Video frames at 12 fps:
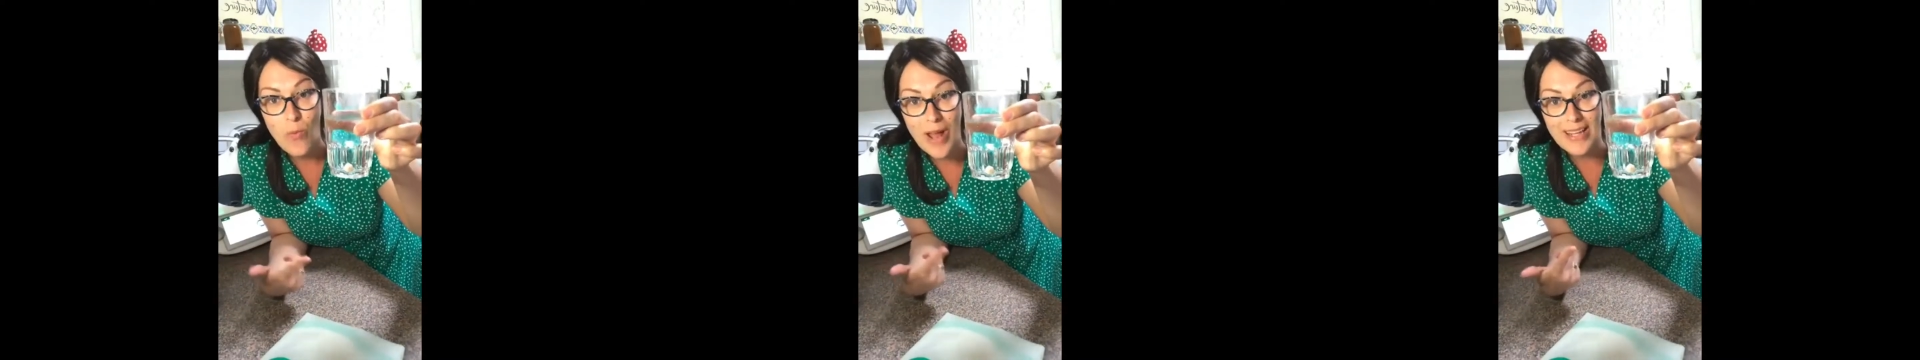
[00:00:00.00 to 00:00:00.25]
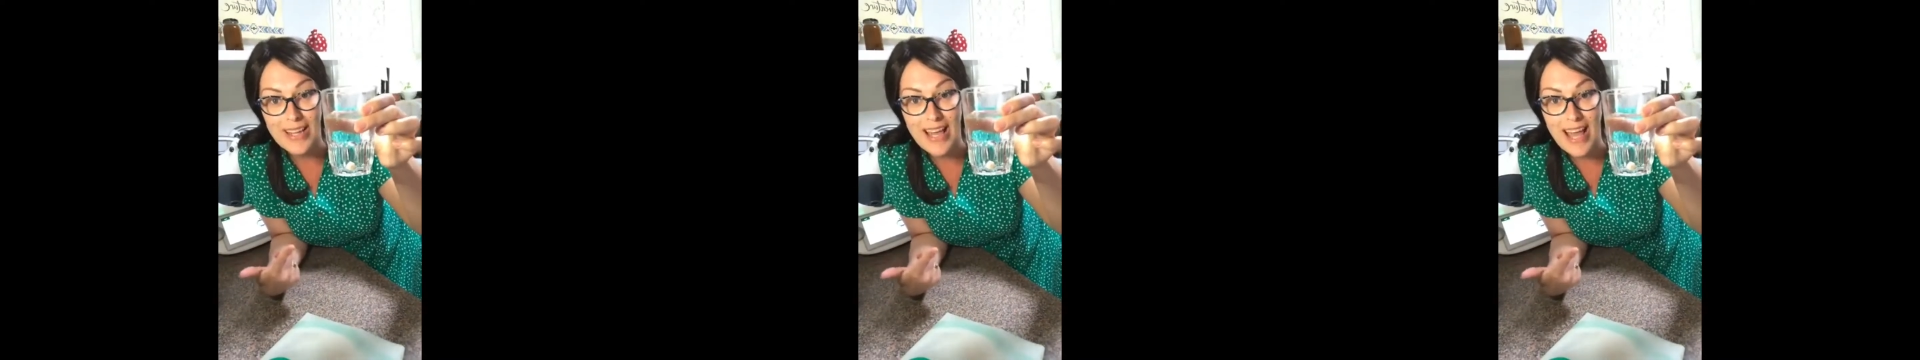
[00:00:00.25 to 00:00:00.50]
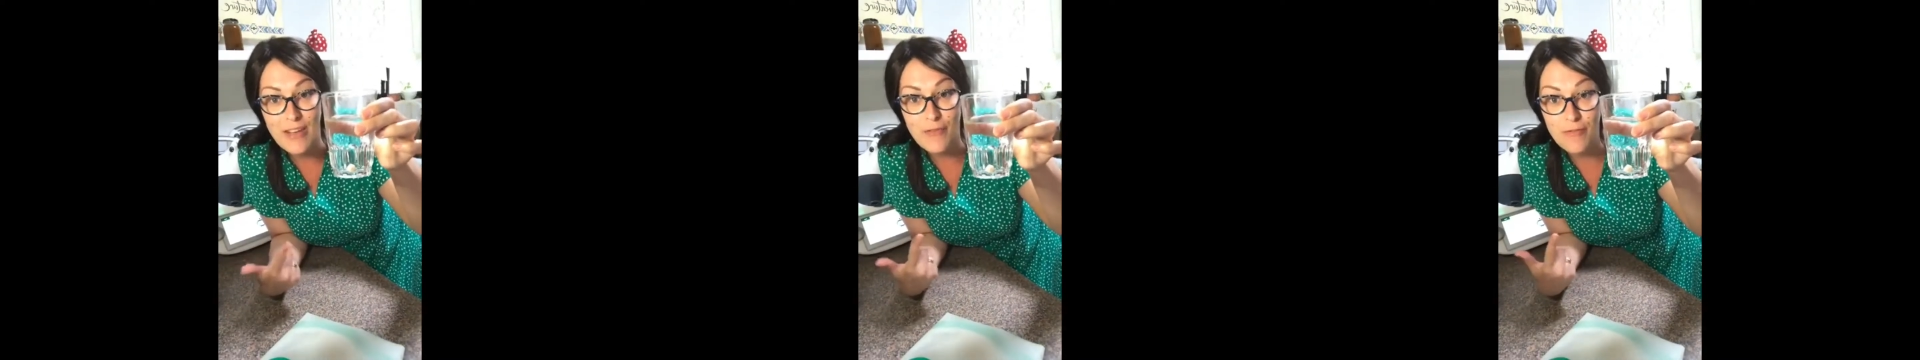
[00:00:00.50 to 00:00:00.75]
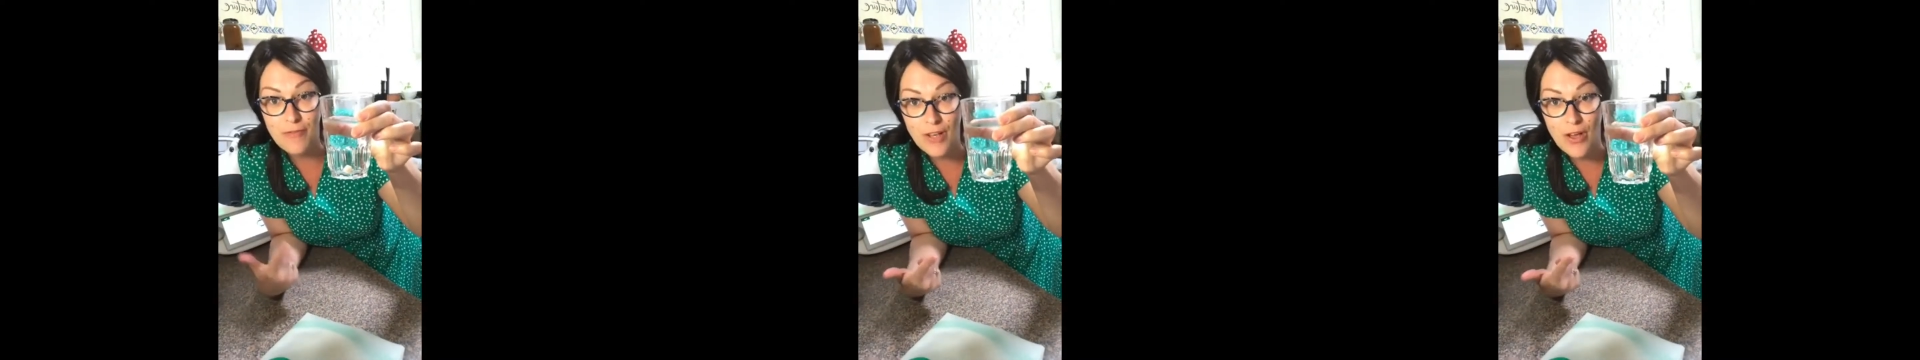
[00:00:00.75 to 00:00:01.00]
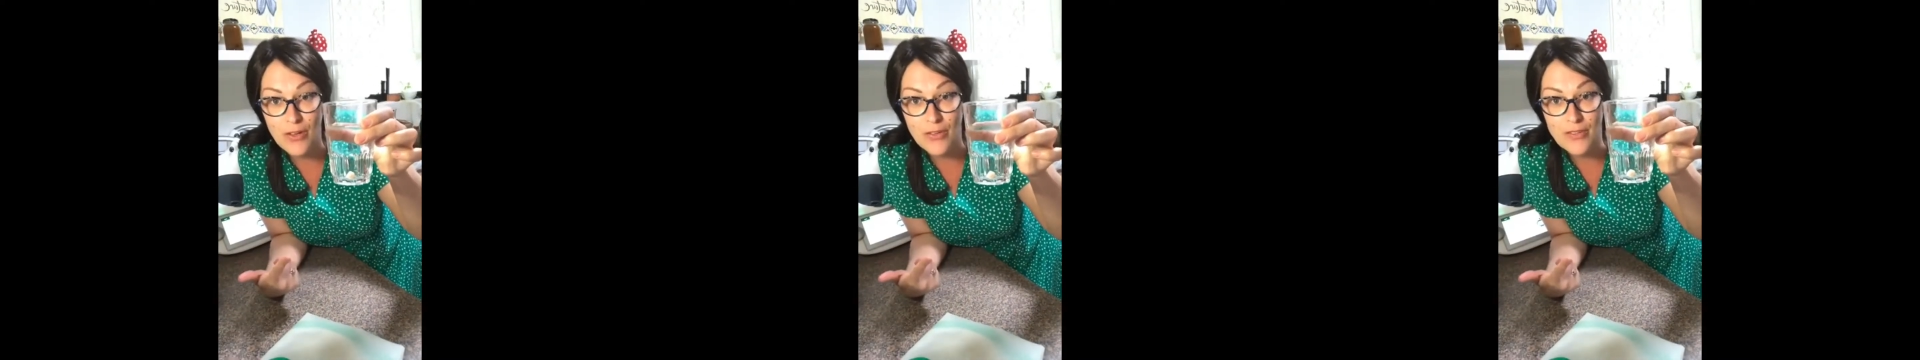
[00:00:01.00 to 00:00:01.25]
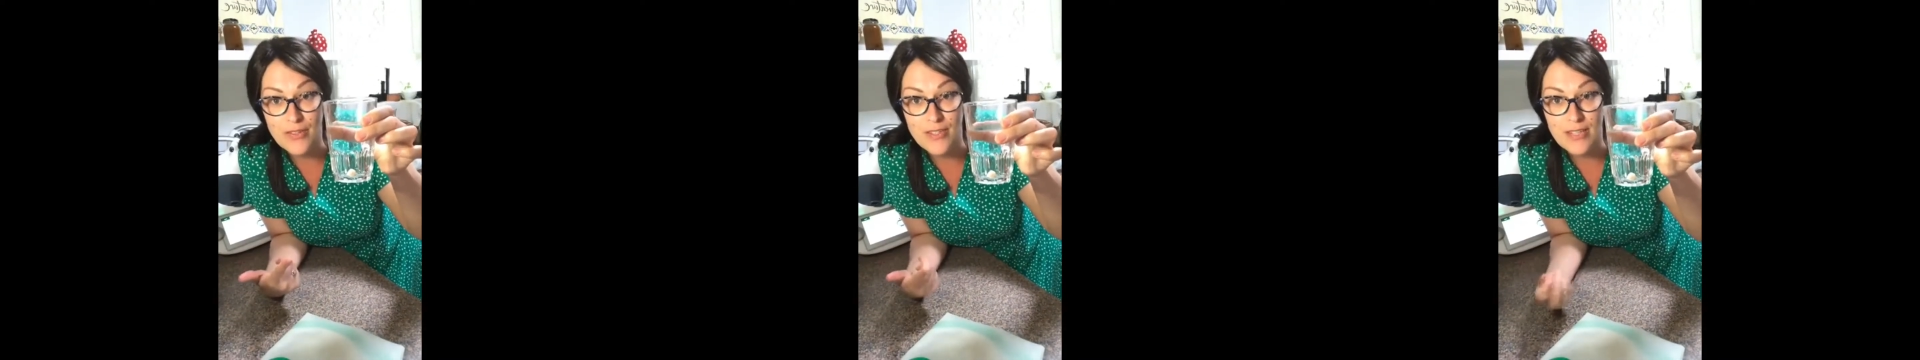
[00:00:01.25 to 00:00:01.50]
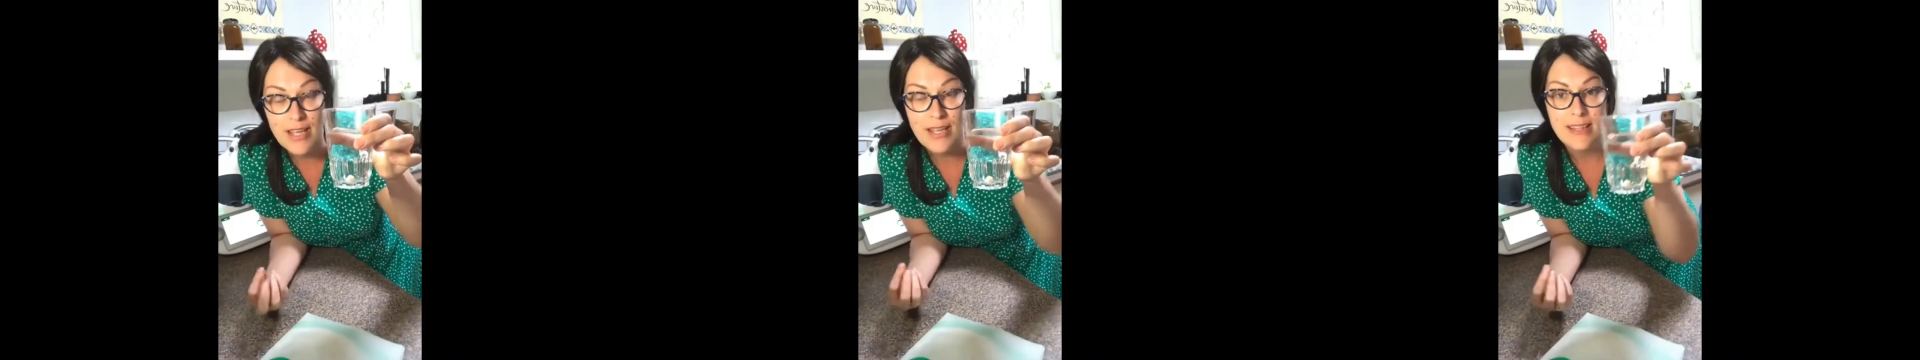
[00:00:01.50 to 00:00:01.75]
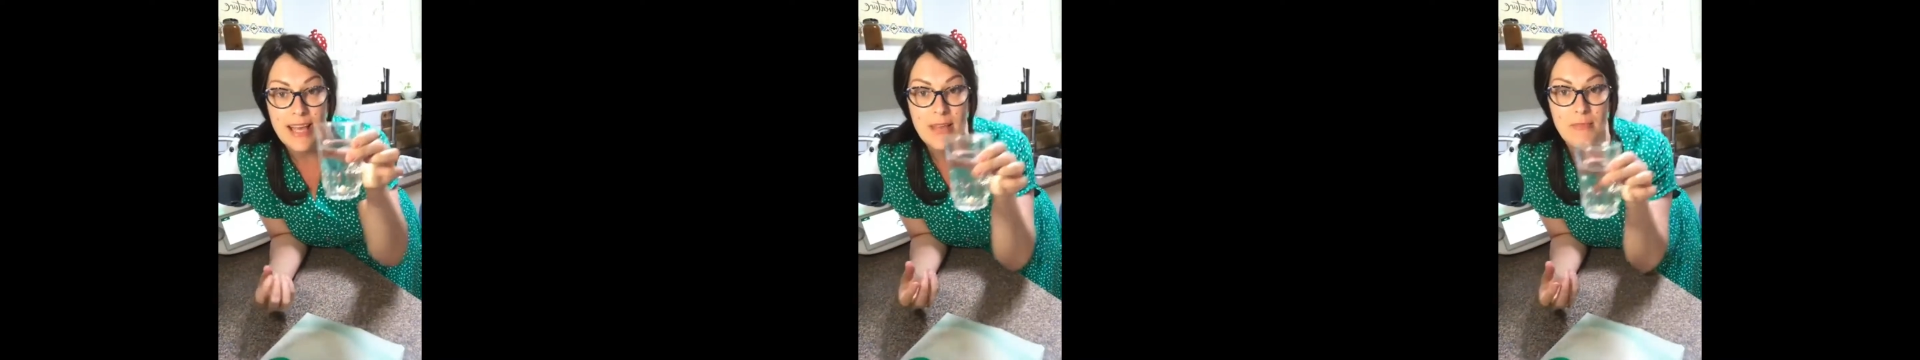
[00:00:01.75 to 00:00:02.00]
When that floats,
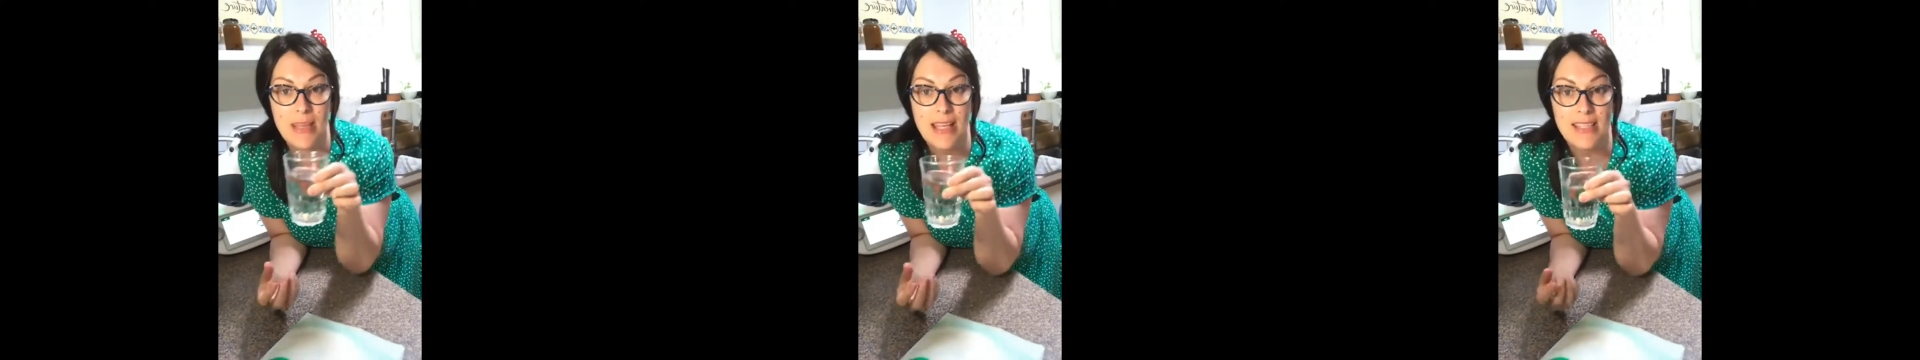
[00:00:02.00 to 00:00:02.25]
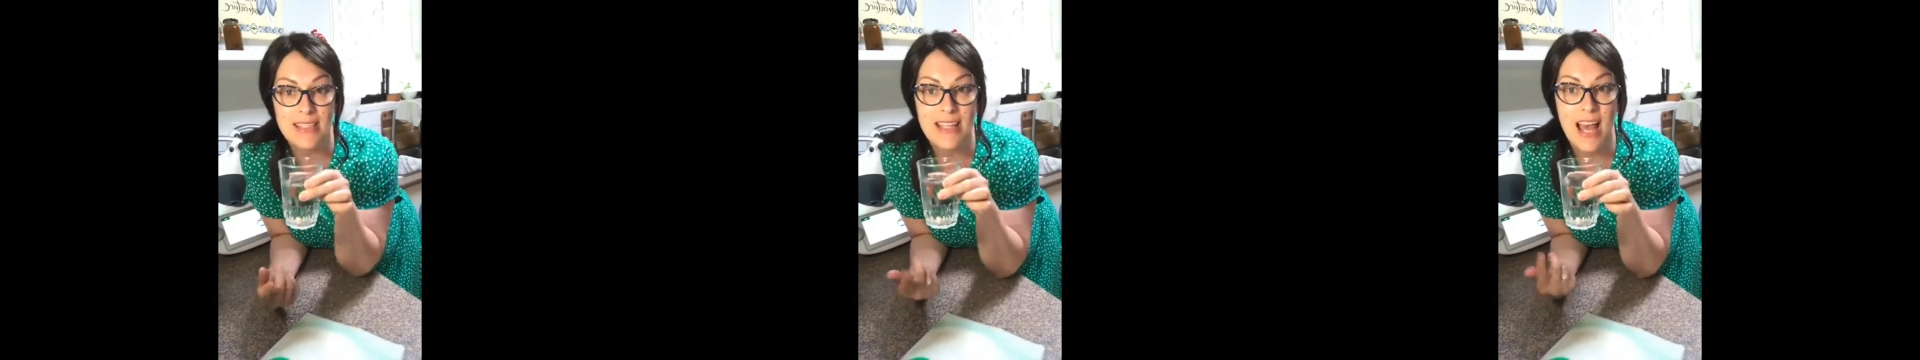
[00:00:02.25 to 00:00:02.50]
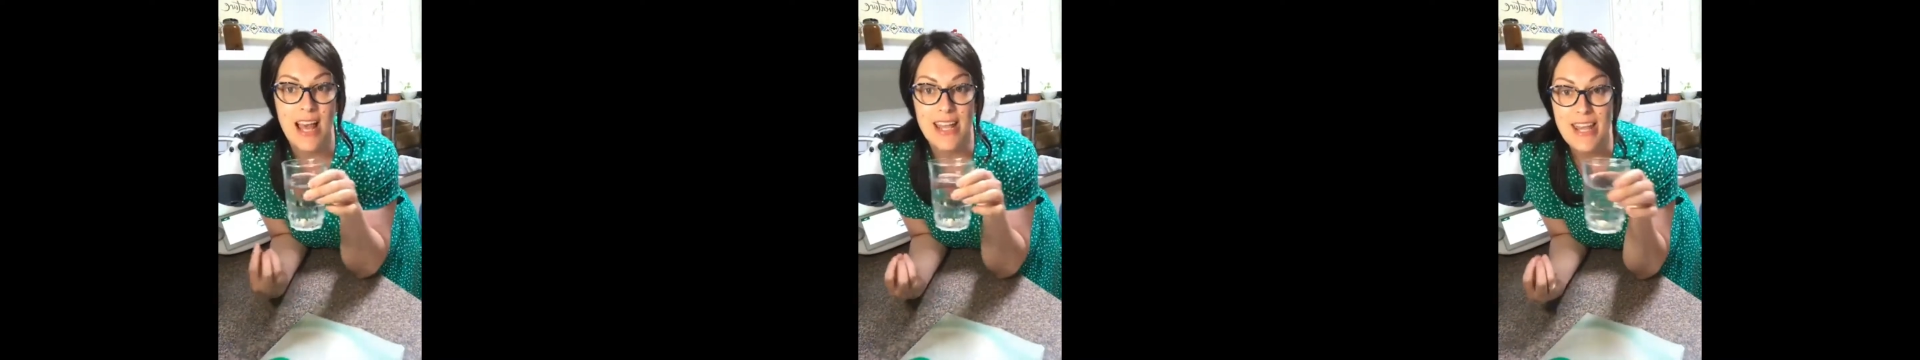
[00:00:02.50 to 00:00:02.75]
that means